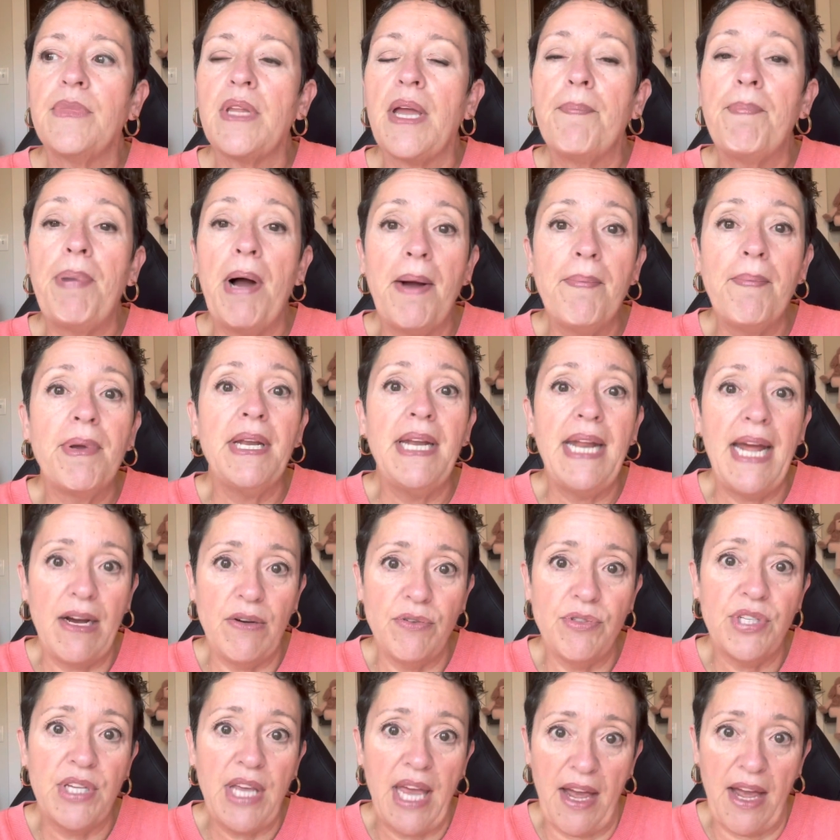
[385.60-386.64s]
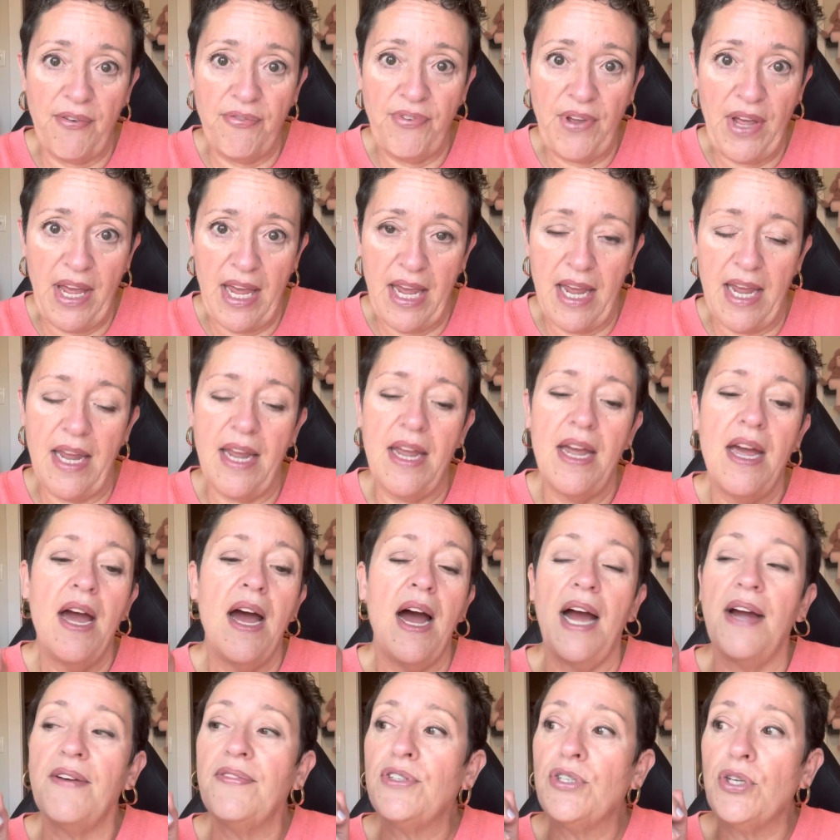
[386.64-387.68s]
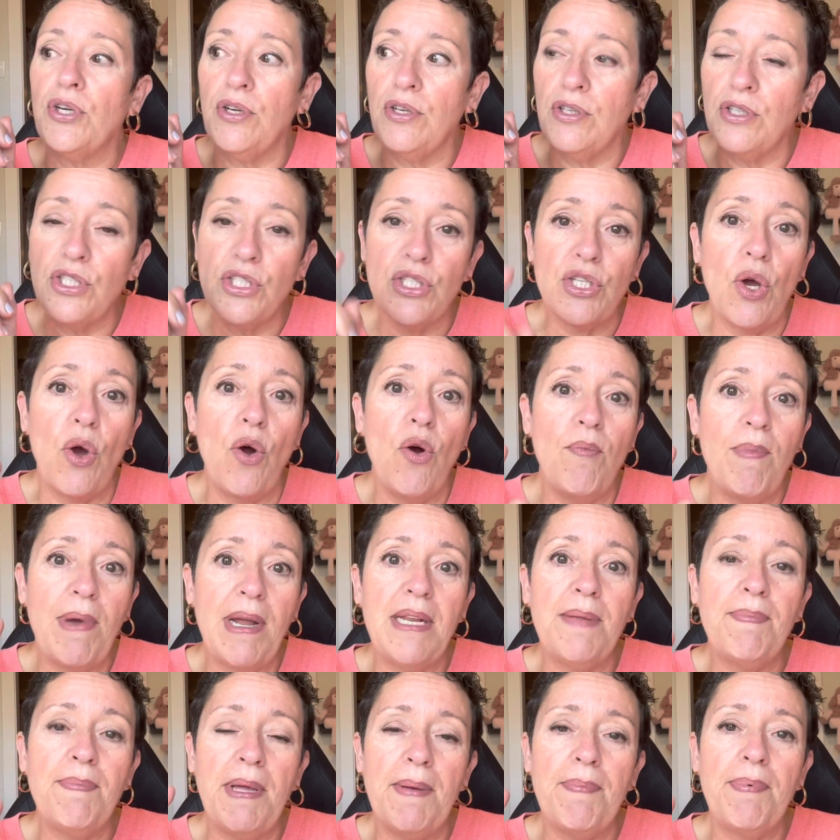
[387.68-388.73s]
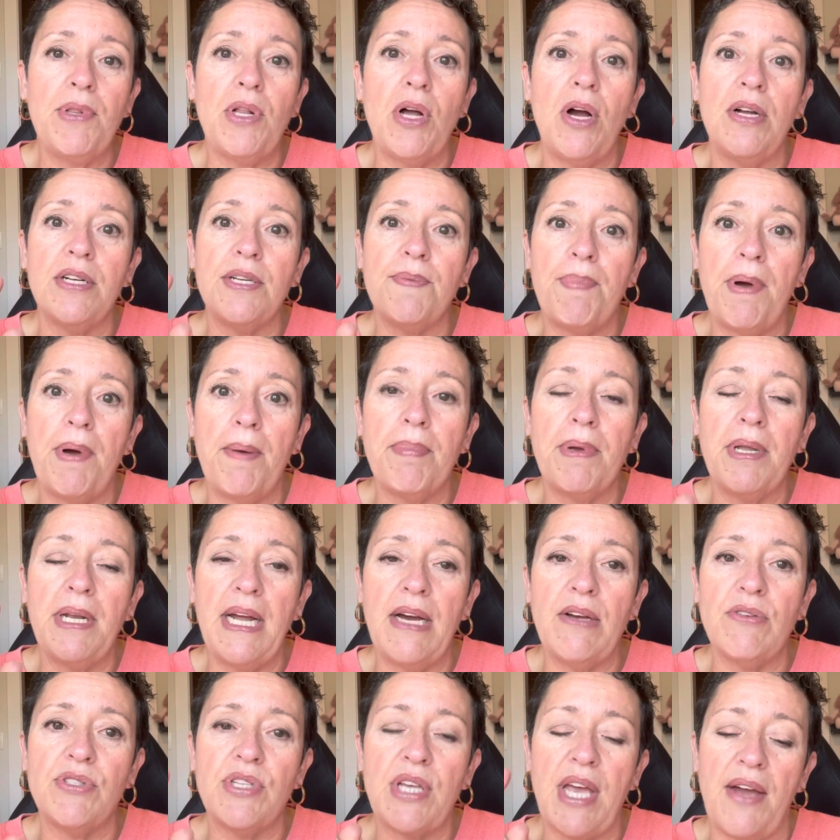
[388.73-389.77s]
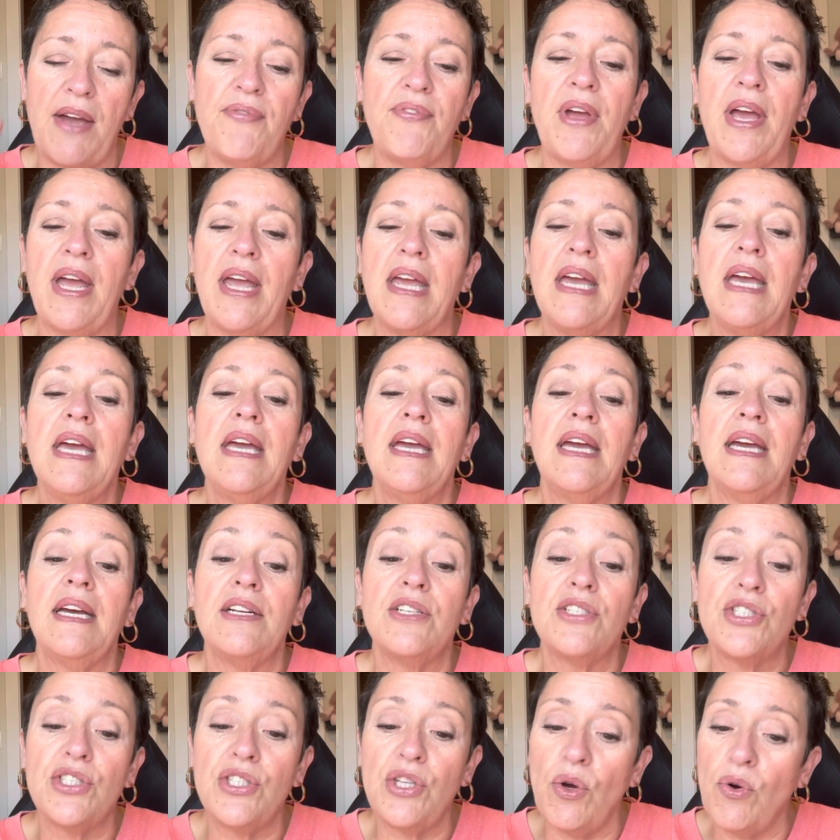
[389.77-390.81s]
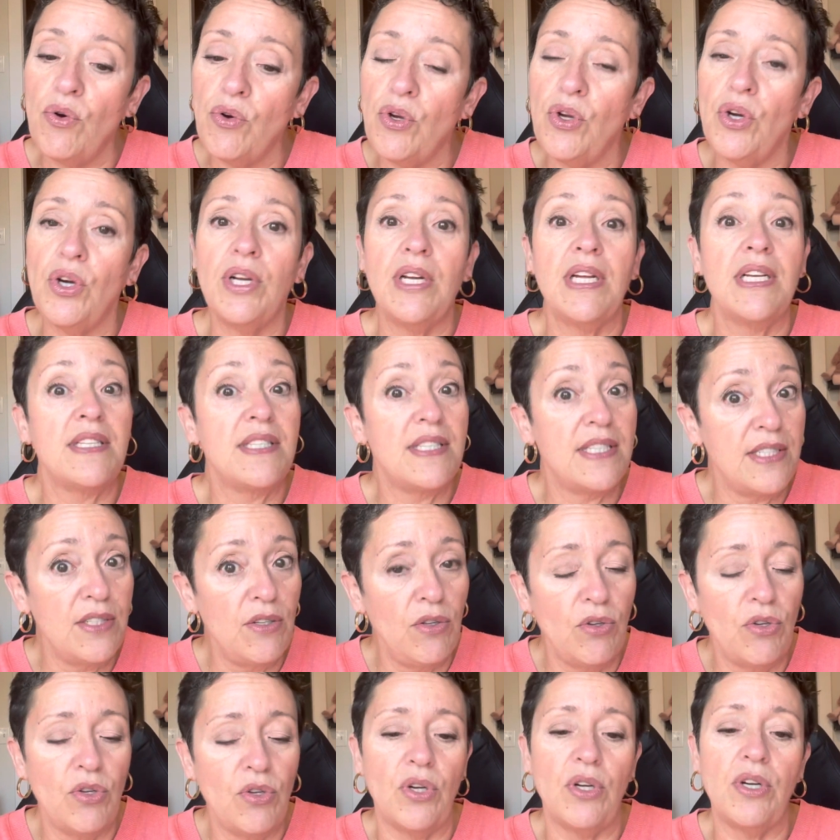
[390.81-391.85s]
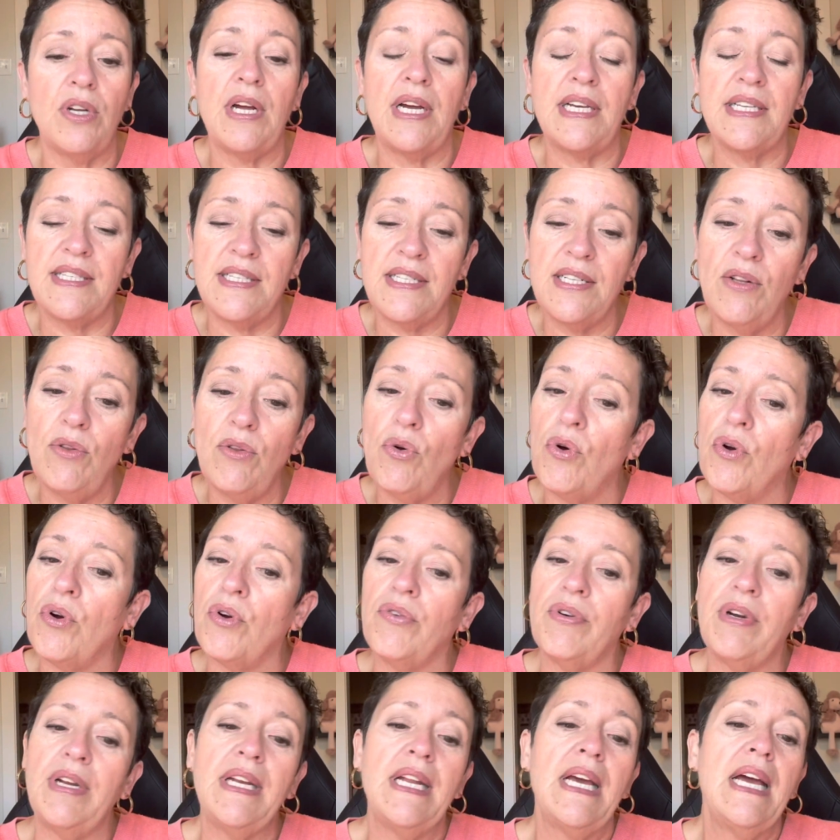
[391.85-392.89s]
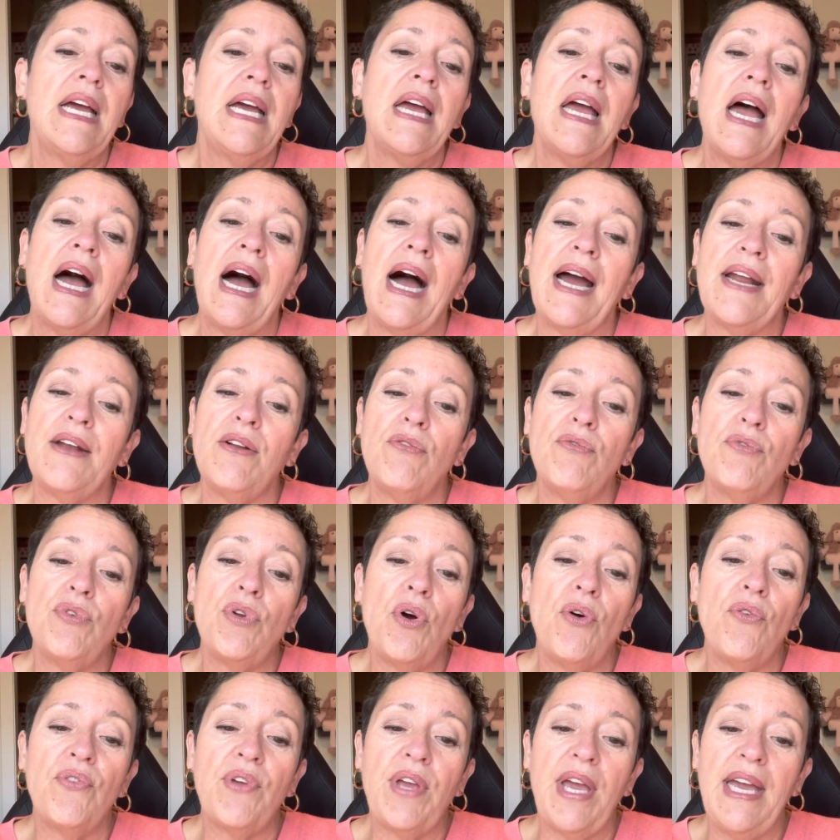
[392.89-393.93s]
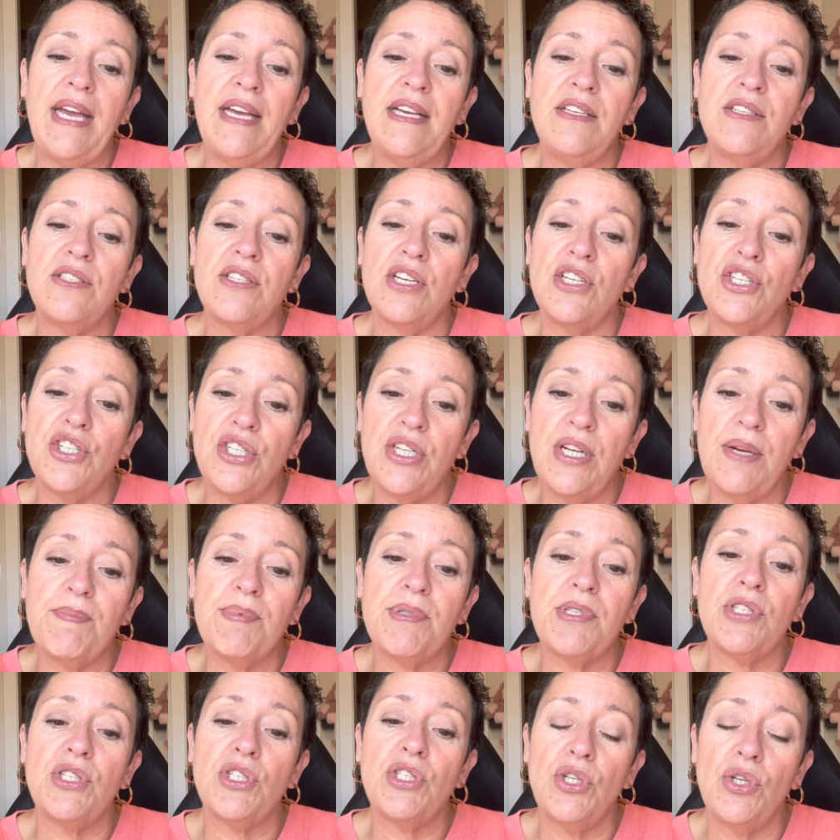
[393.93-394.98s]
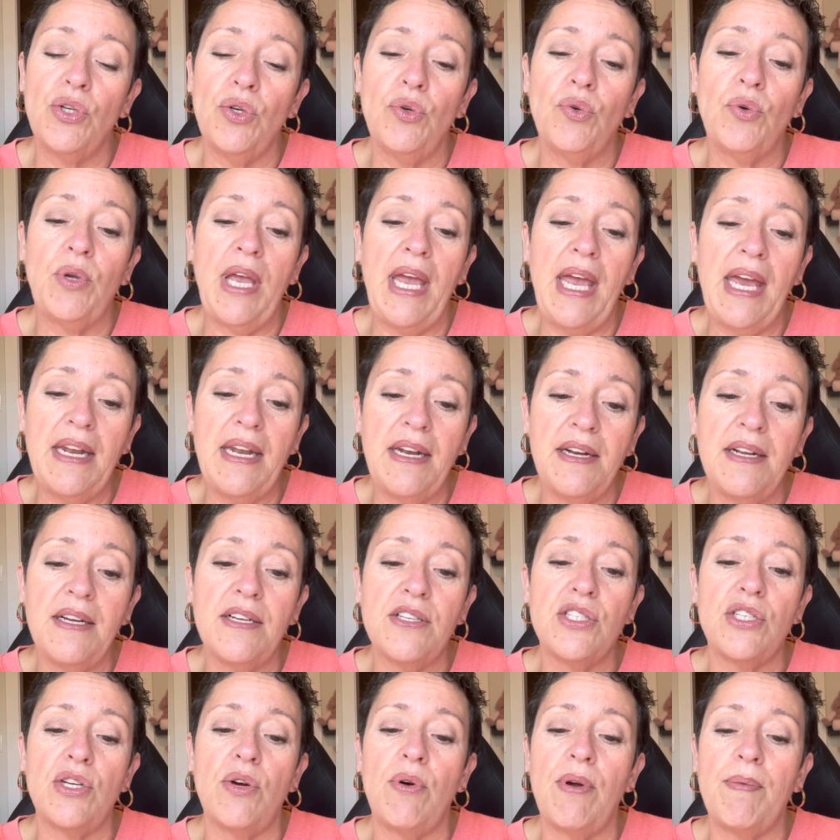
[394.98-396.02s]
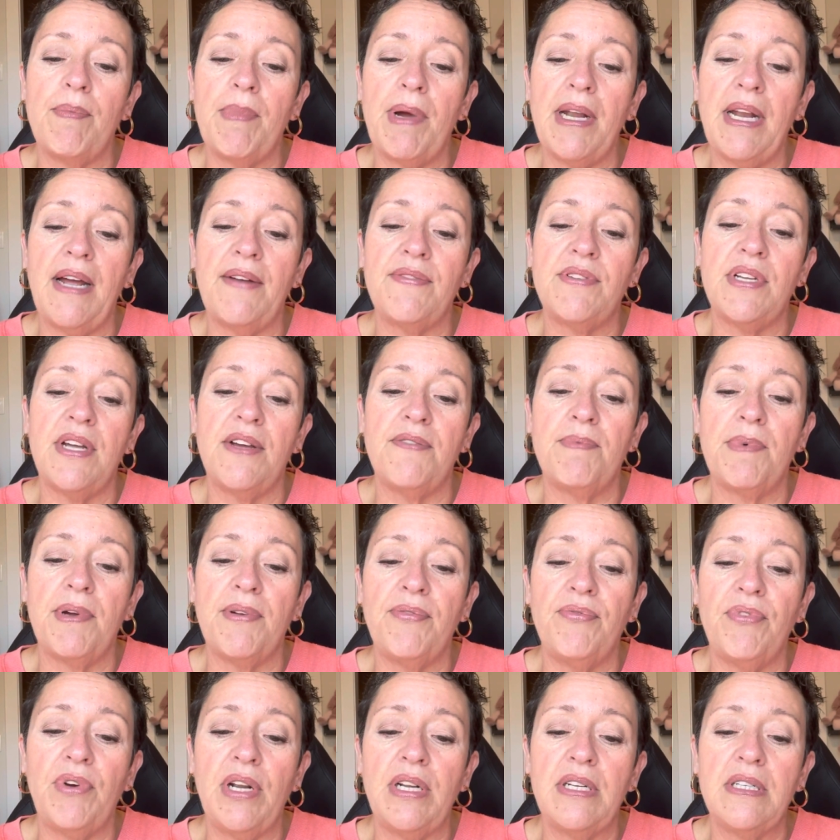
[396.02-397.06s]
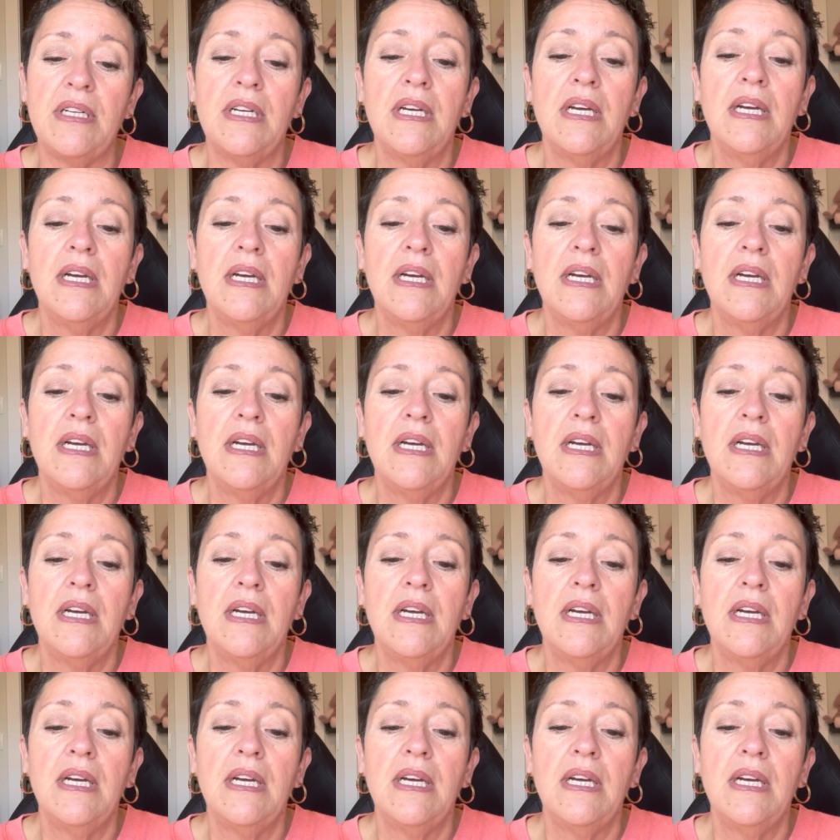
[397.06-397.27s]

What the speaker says: Pumpkin House Cafe. I've turned so many people on to Pumpkin House Cafe. It is so good. It's still good. I still order it. I don't know if Case ships to Canada, so I might have to have my friend